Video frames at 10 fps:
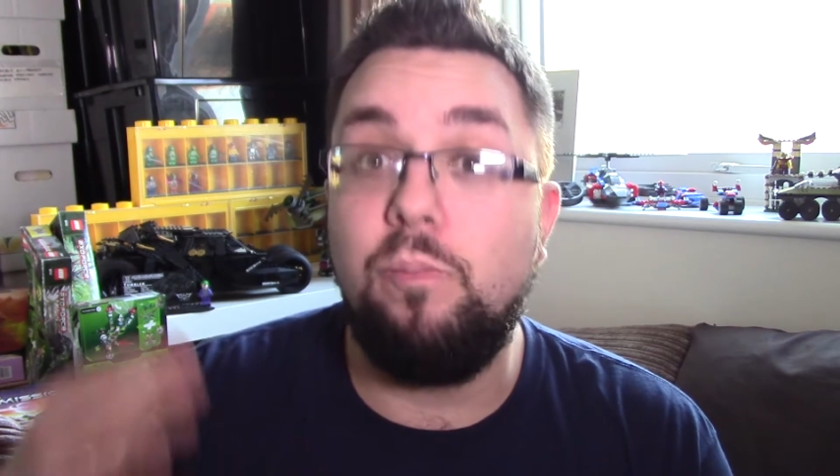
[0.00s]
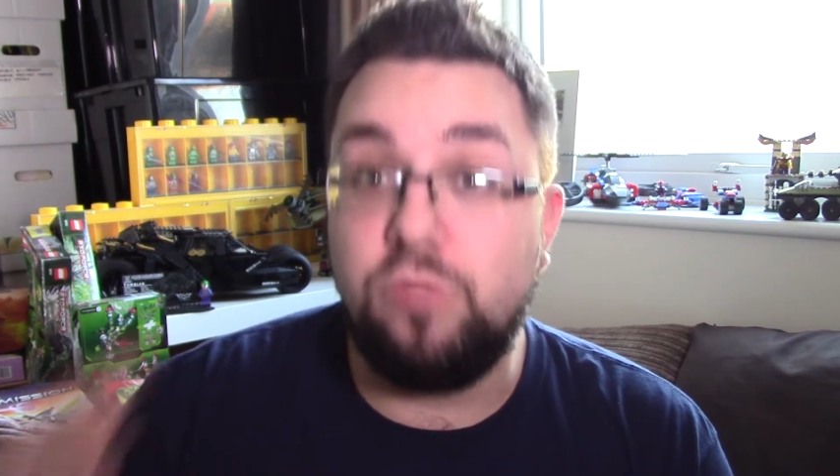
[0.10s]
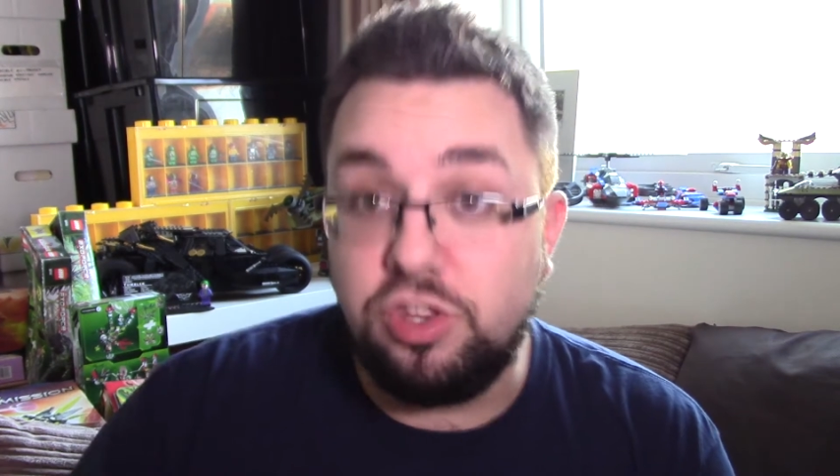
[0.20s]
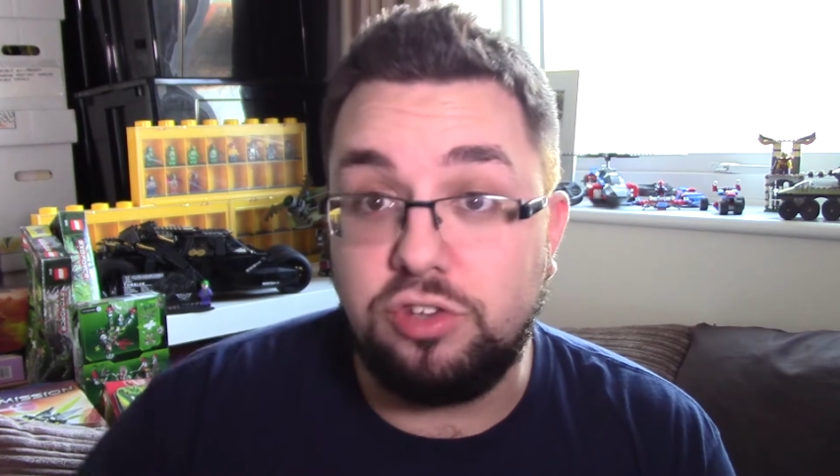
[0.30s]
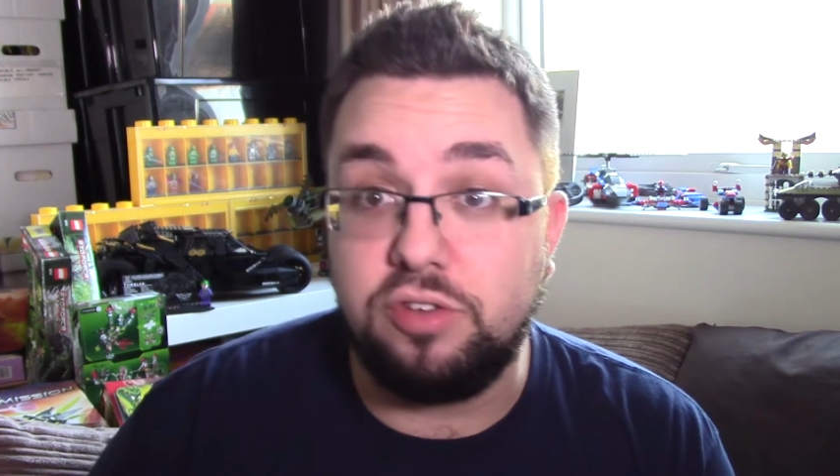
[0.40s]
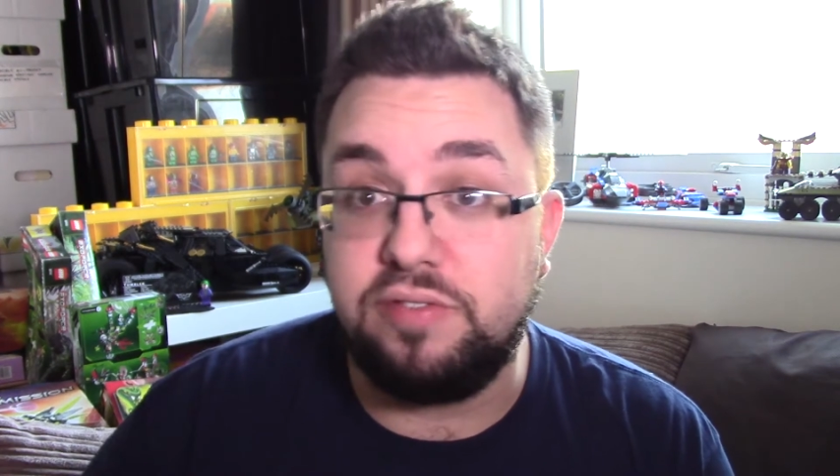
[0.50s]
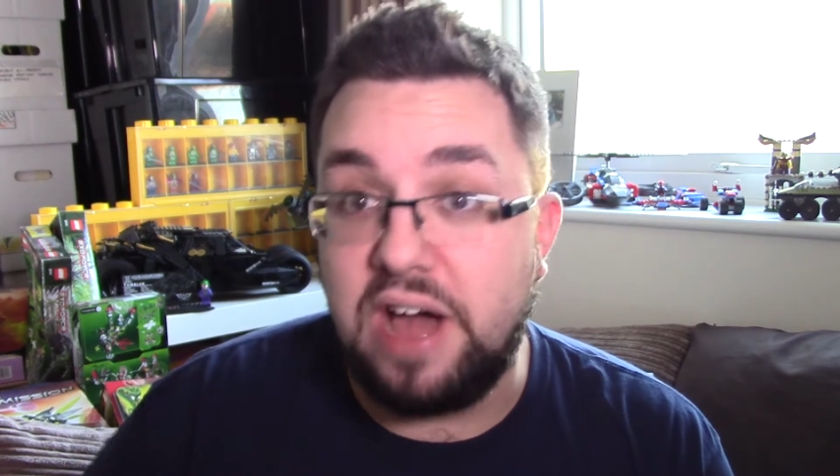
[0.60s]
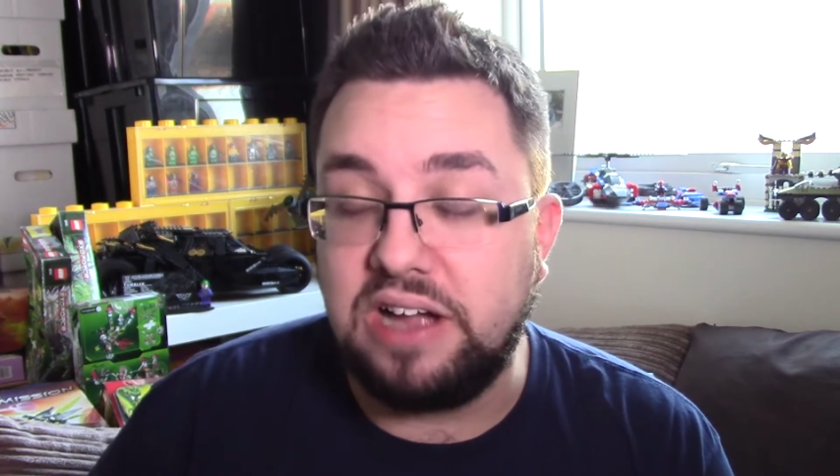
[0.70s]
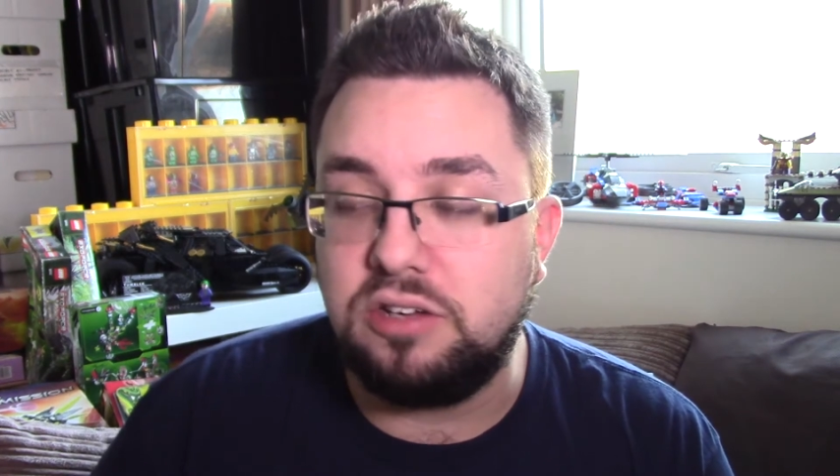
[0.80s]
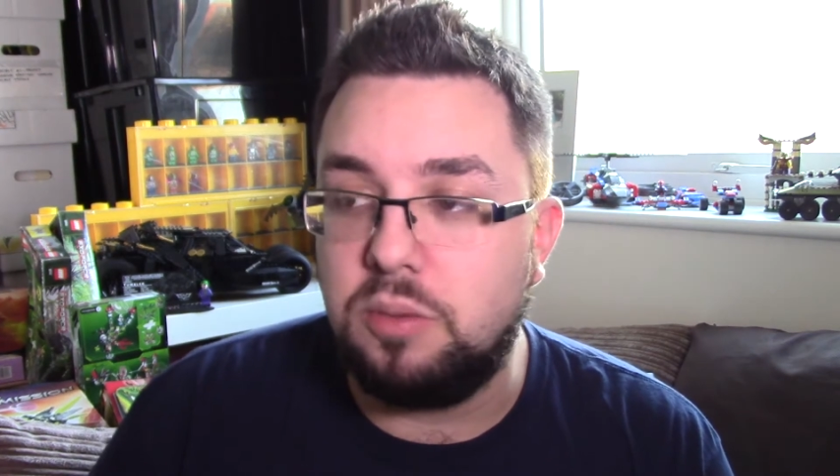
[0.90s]
This is a
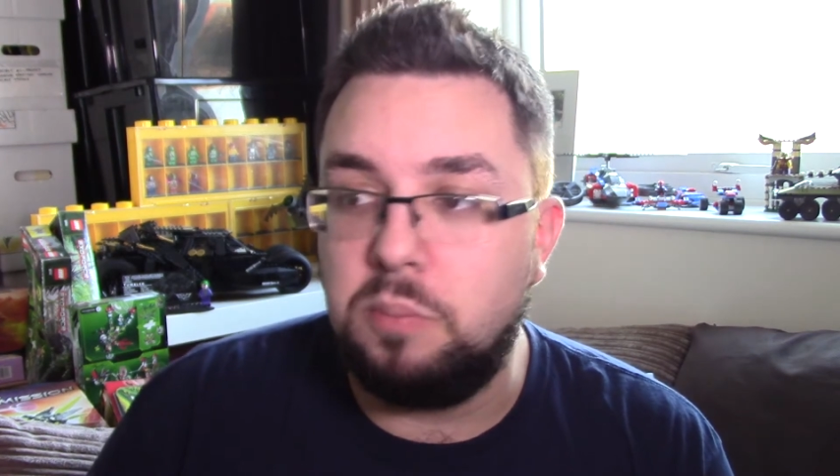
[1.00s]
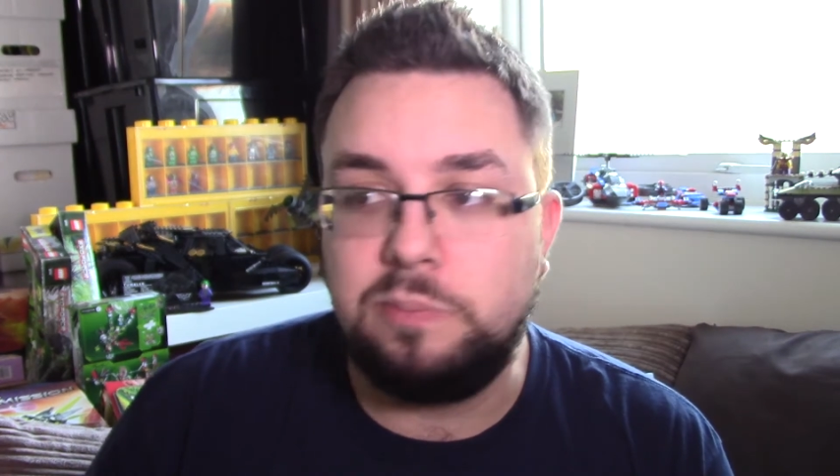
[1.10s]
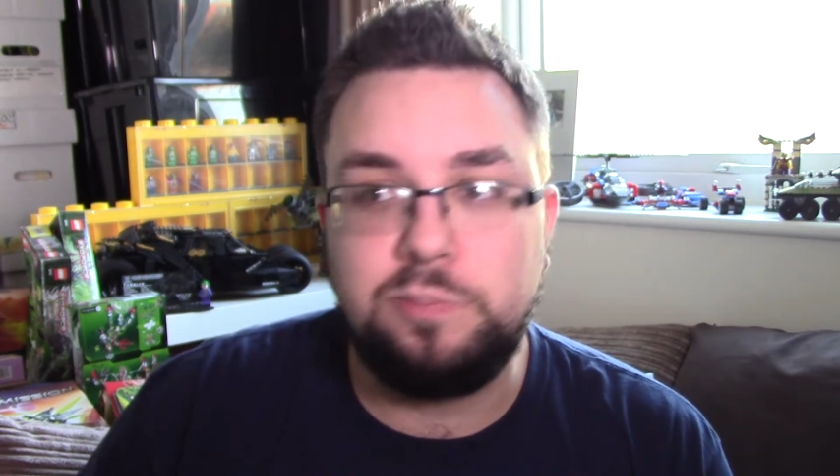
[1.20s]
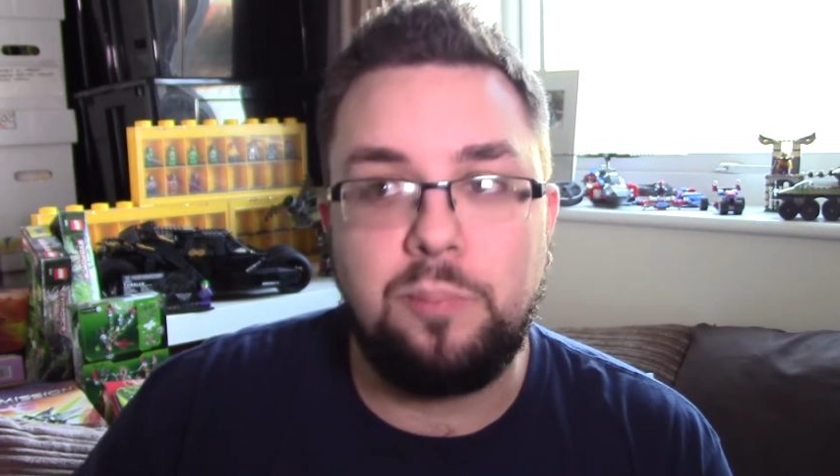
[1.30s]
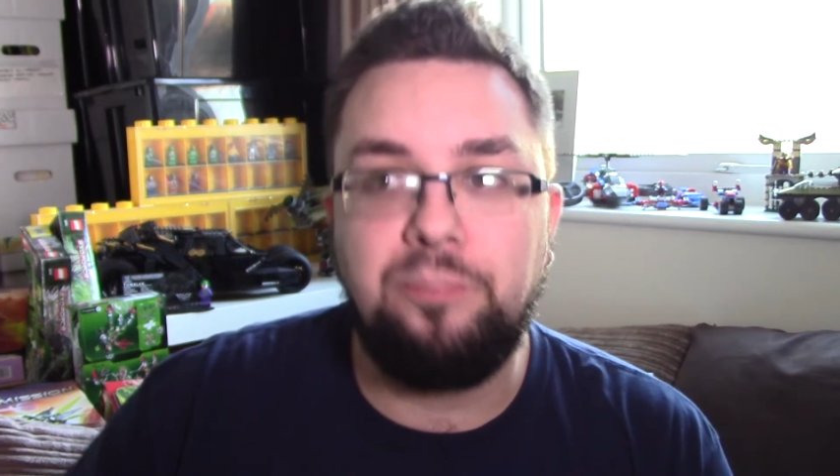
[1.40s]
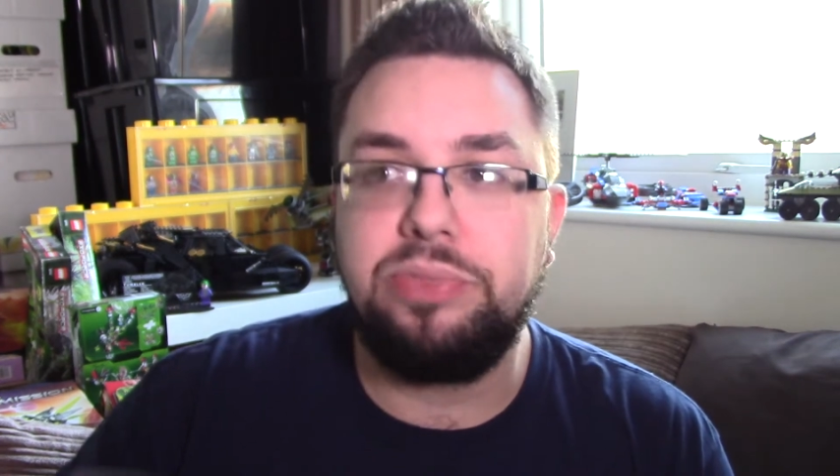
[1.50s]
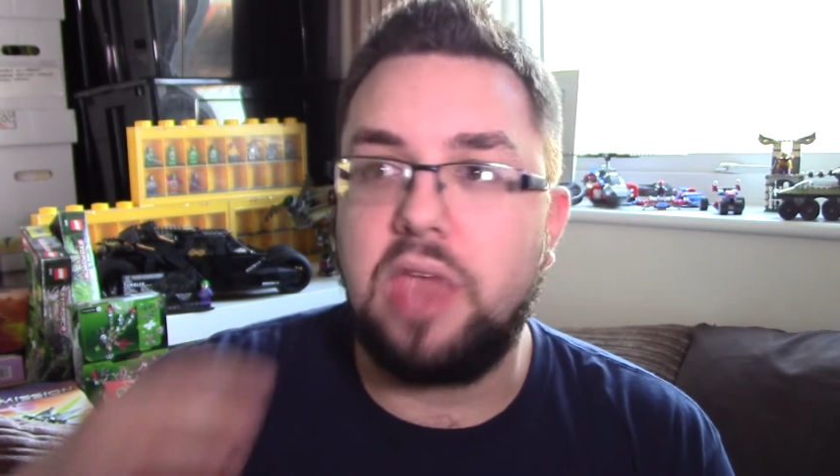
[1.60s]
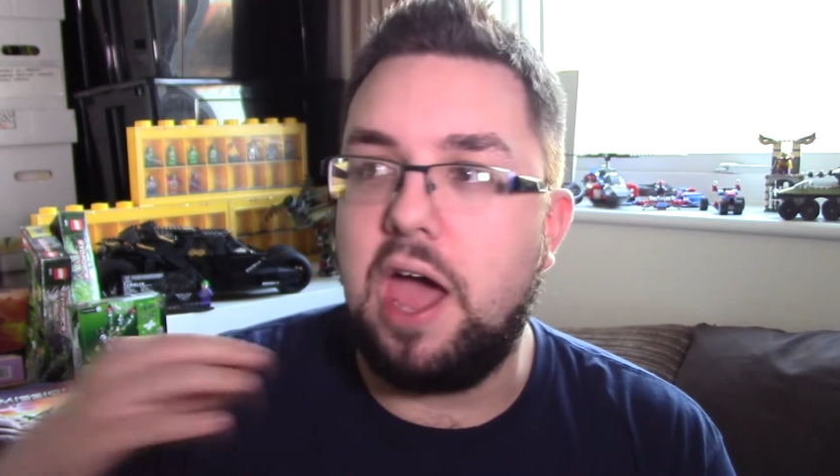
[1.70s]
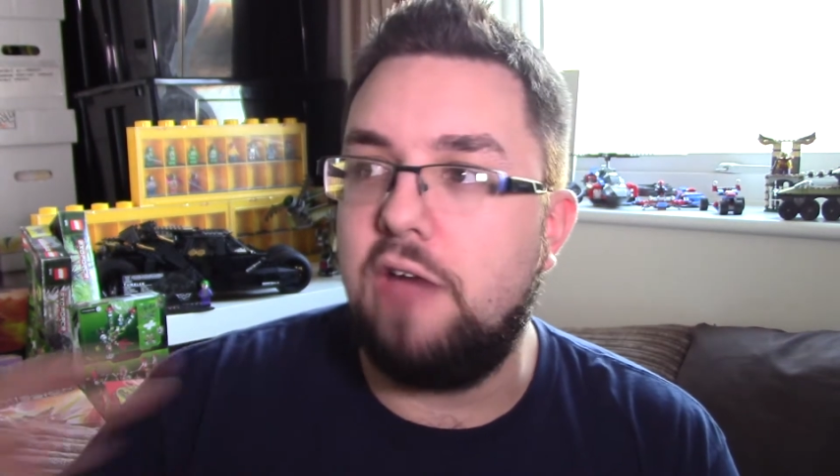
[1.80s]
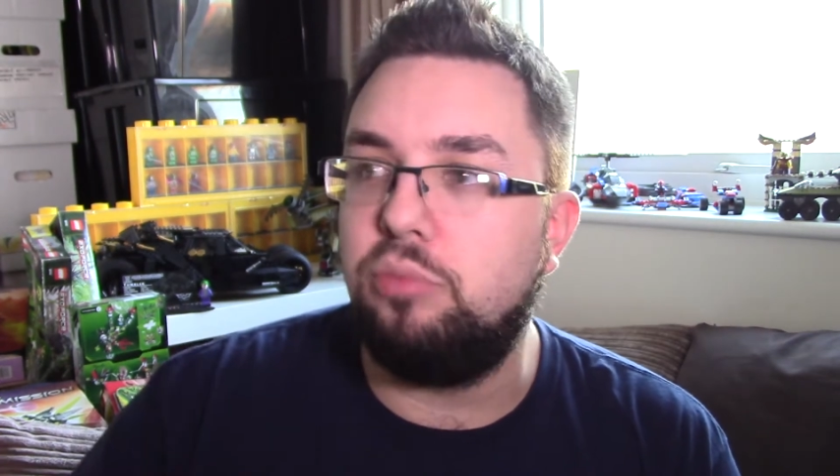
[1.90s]
fact.
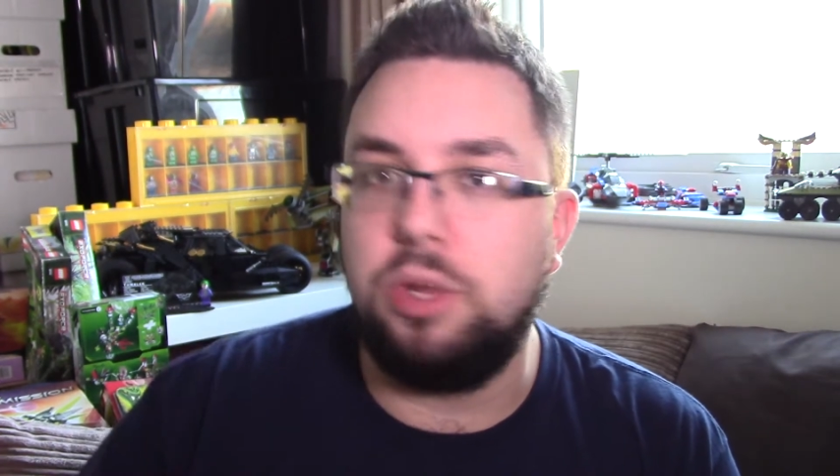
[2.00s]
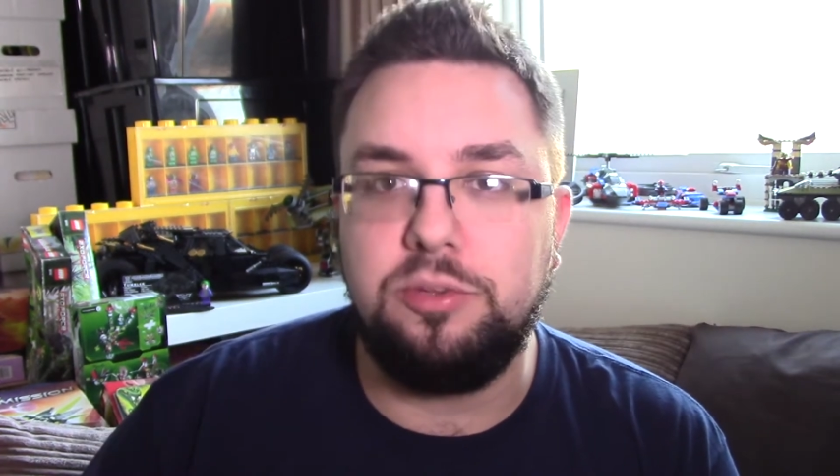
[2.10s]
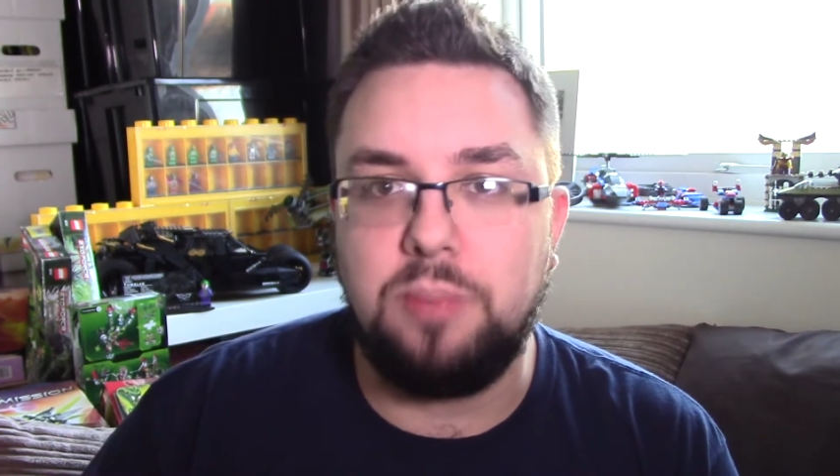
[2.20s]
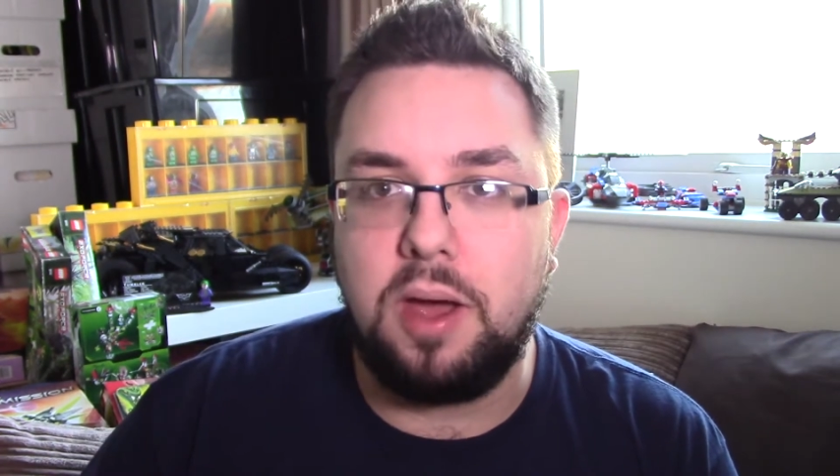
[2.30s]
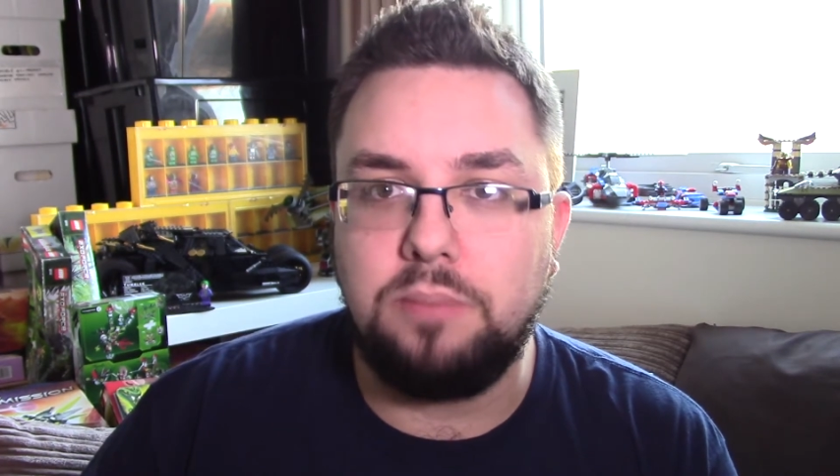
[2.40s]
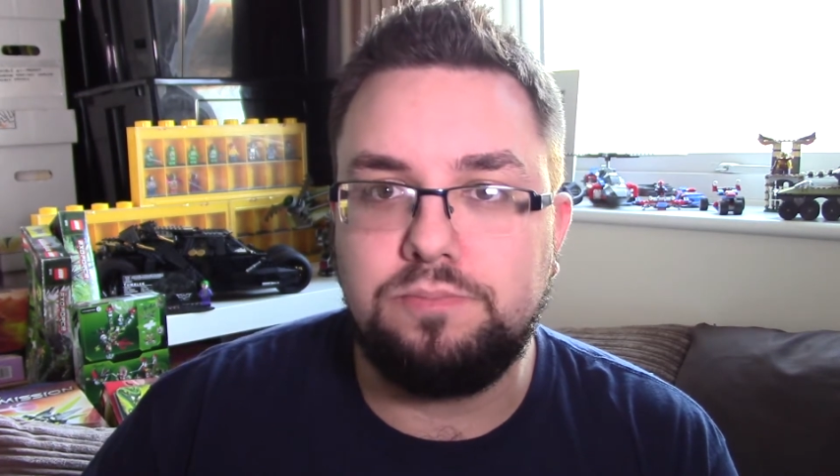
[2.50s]
Have Whisper.